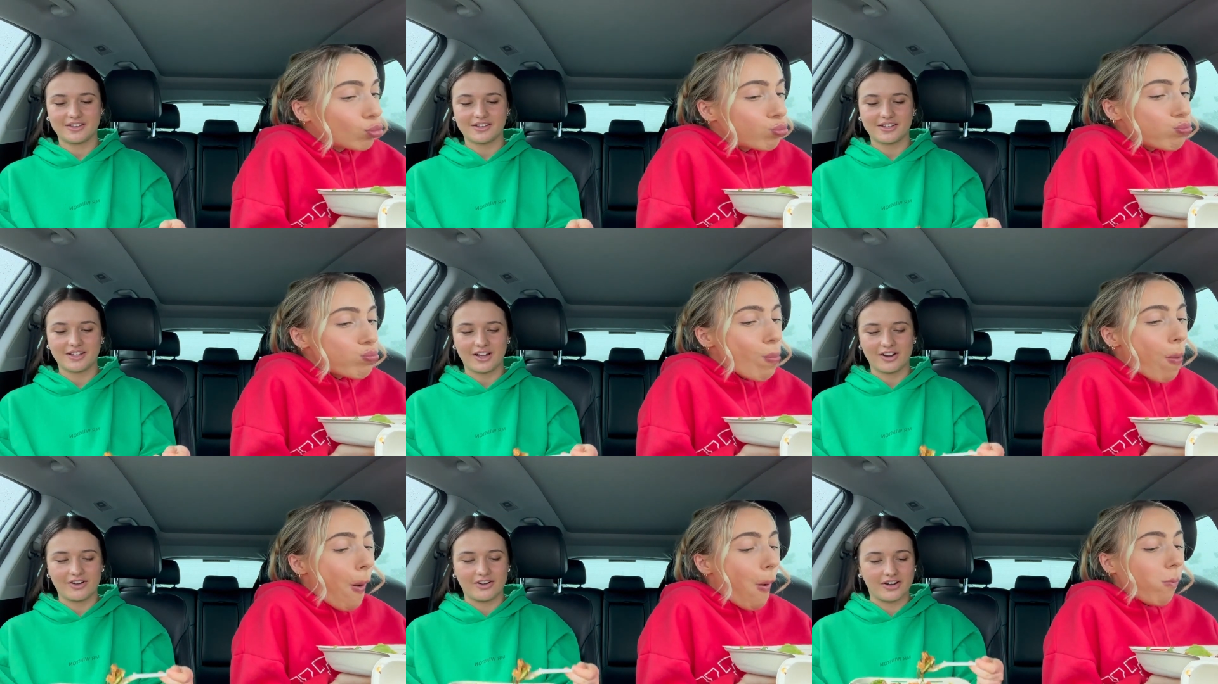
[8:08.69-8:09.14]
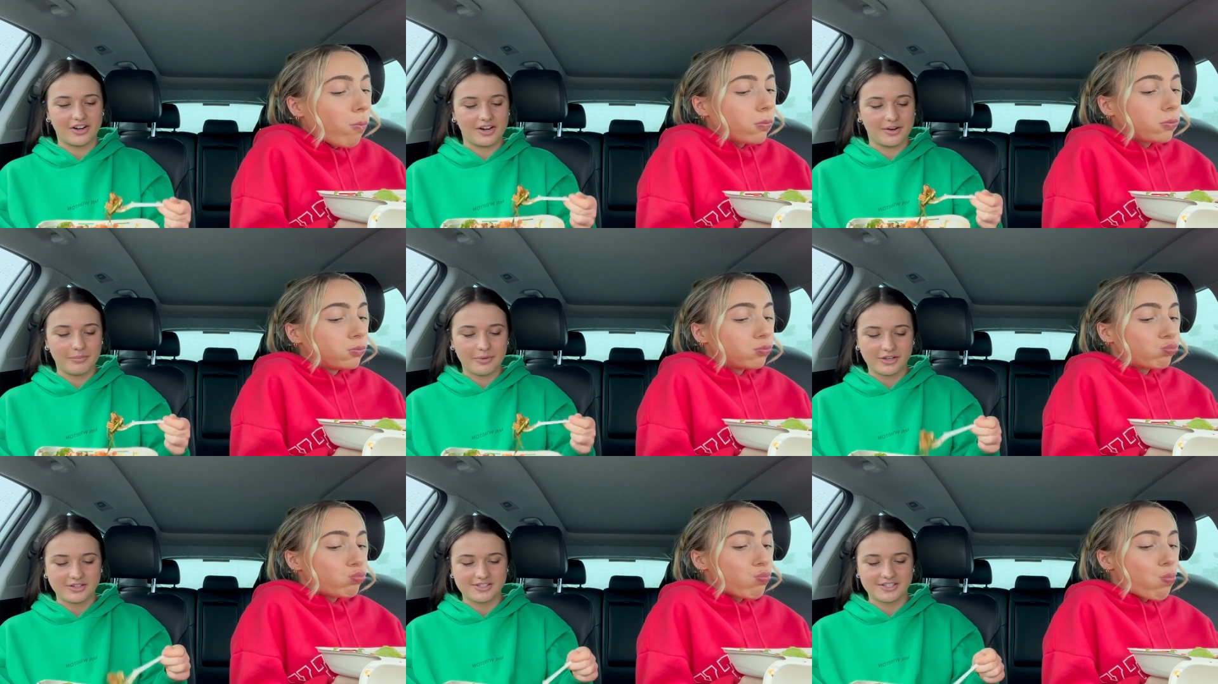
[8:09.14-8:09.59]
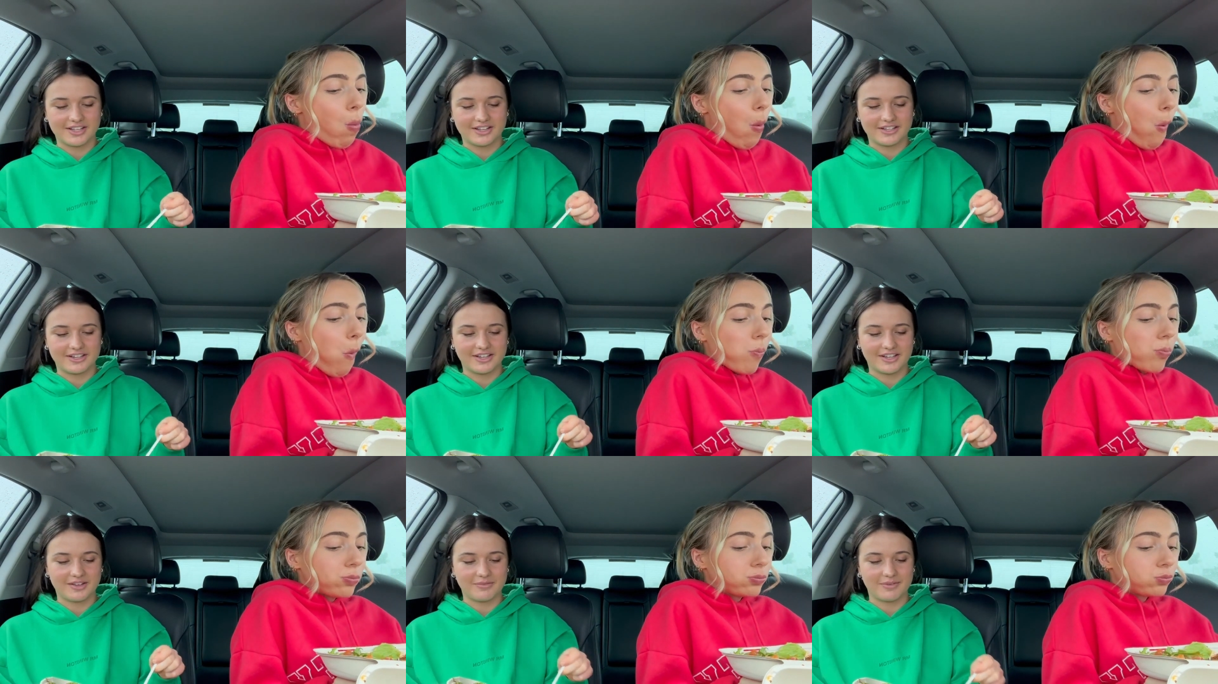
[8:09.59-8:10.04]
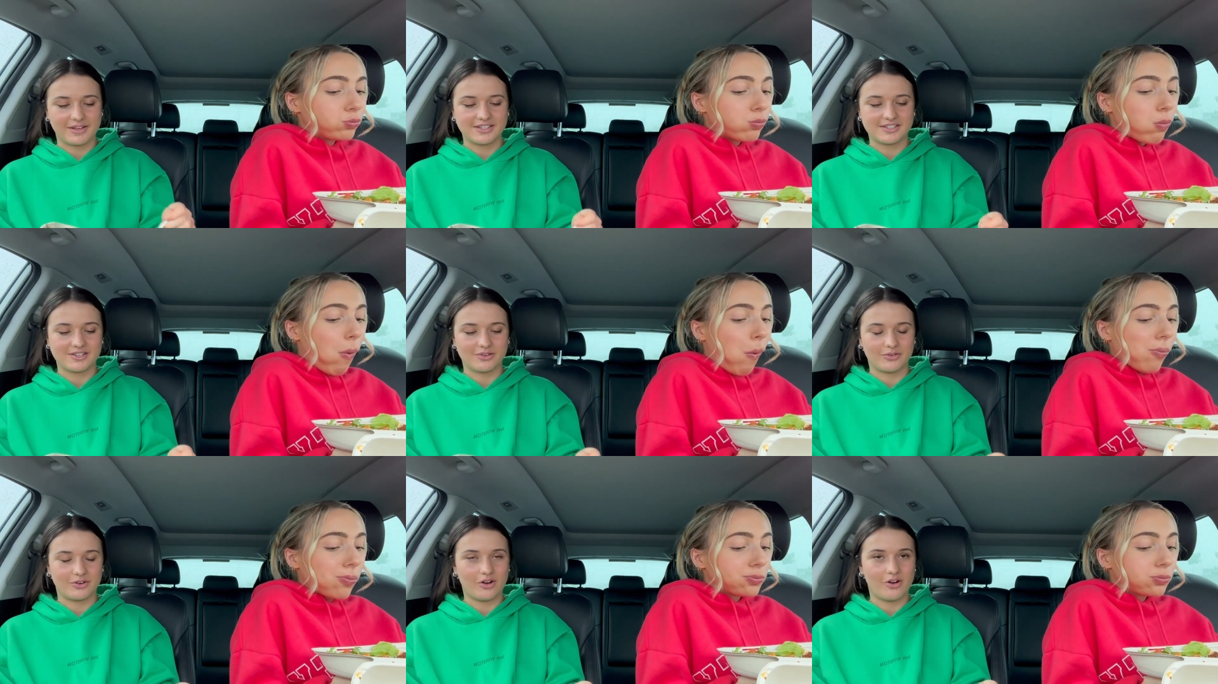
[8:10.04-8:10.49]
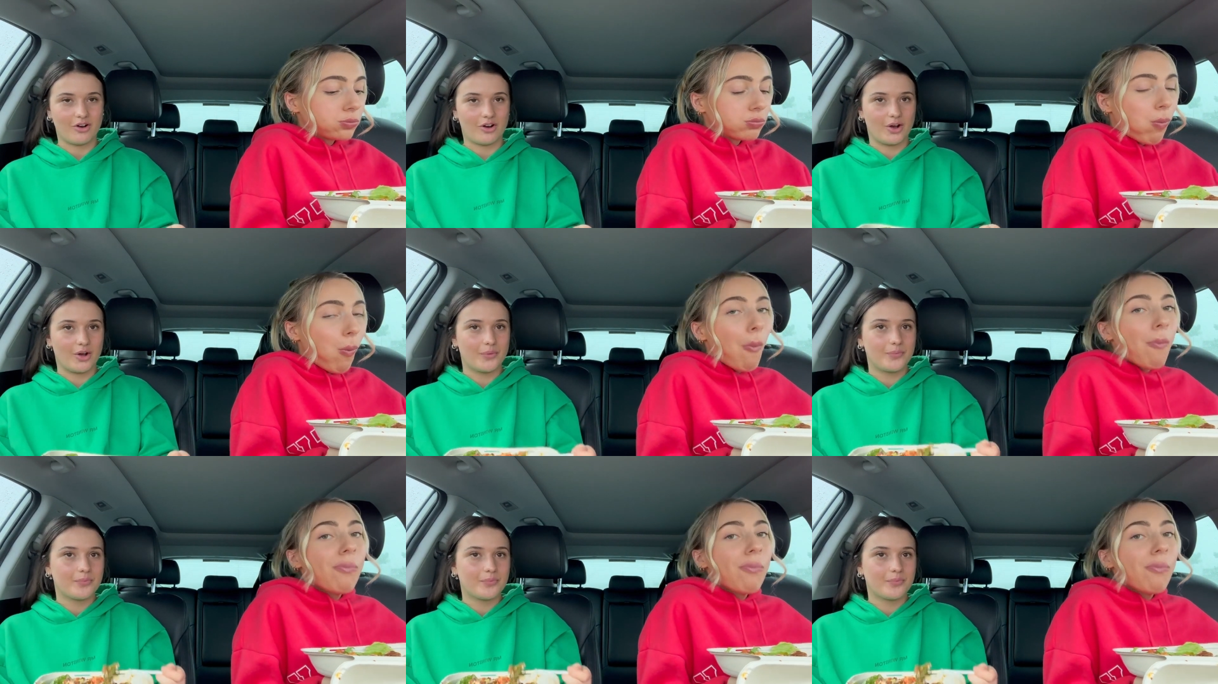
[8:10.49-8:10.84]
Speaker 1: I don't know, personality can make someone hot.